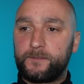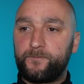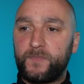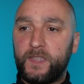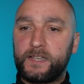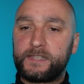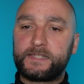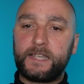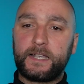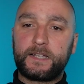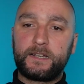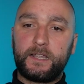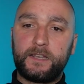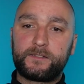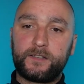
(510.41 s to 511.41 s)
A second
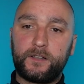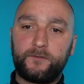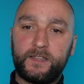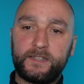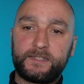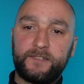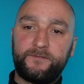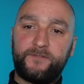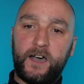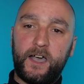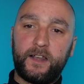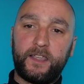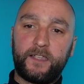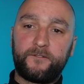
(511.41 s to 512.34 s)
insolvency filing